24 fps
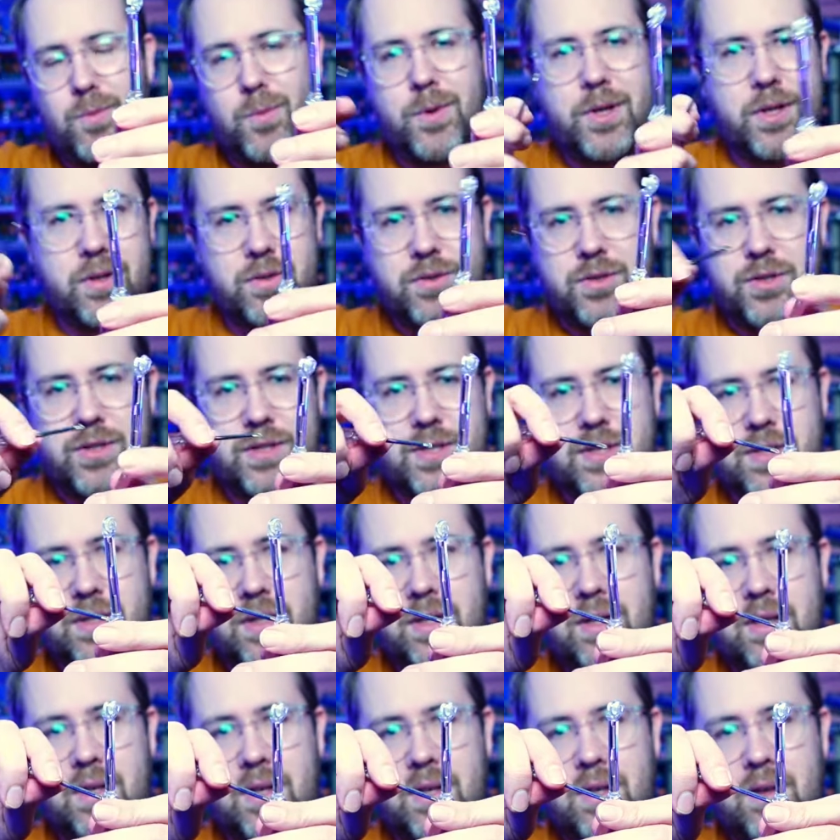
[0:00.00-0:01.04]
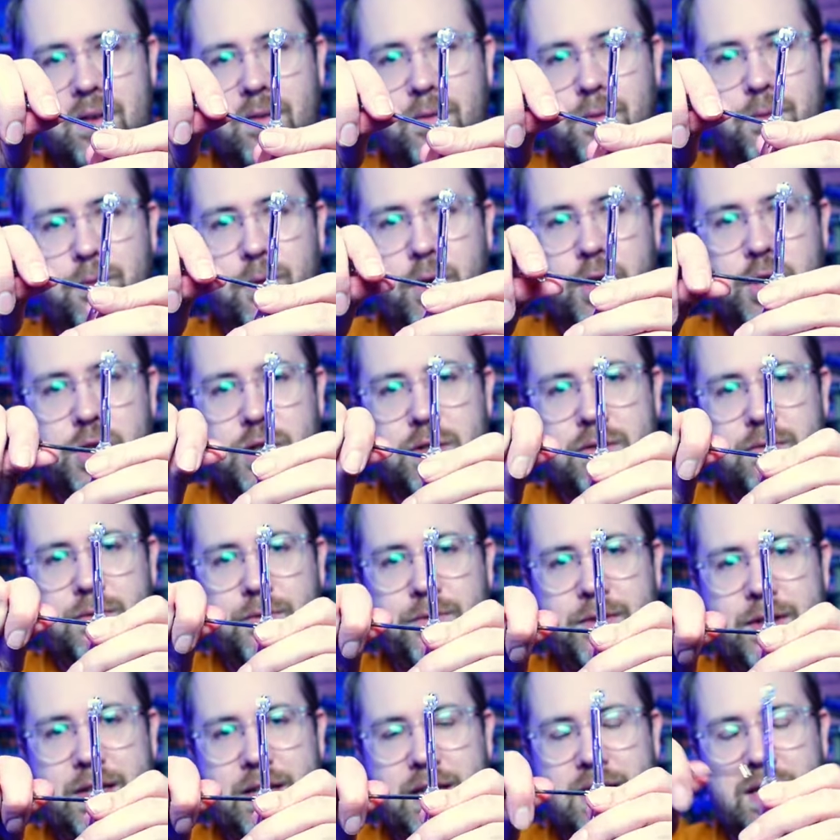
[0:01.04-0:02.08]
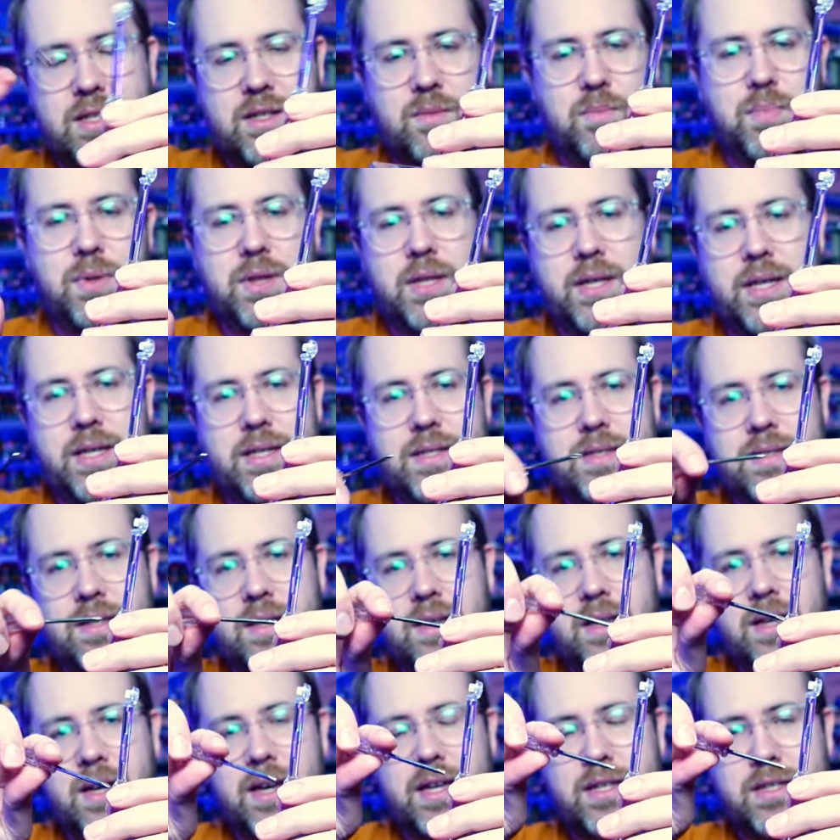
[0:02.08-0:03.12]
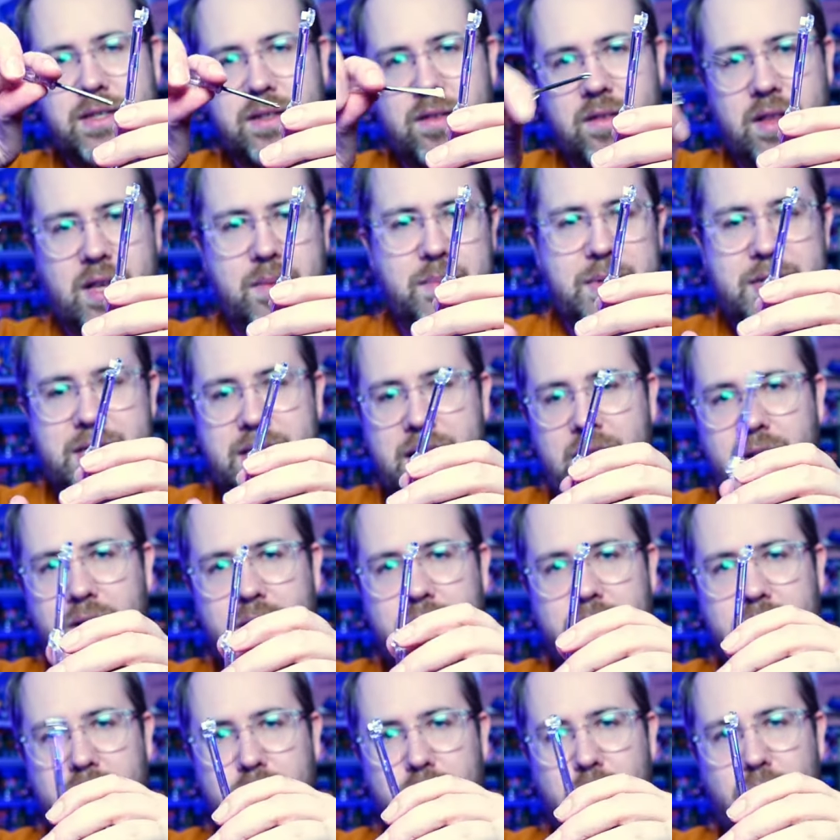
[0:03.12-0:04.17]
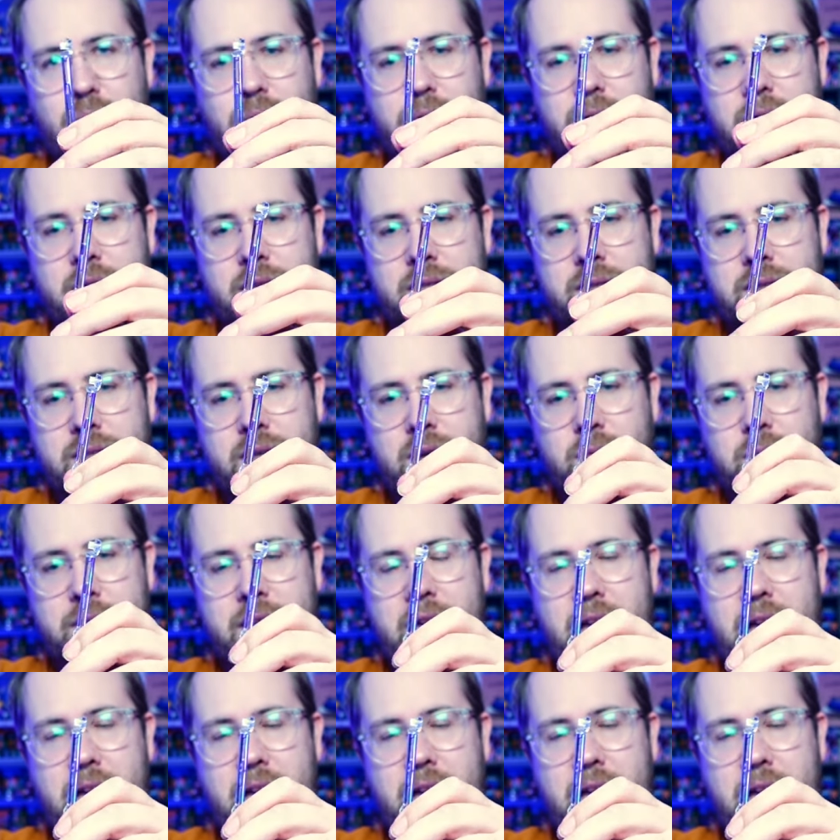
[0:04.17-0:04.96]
will just friction fit into place. I just clamp it down a little more, and there we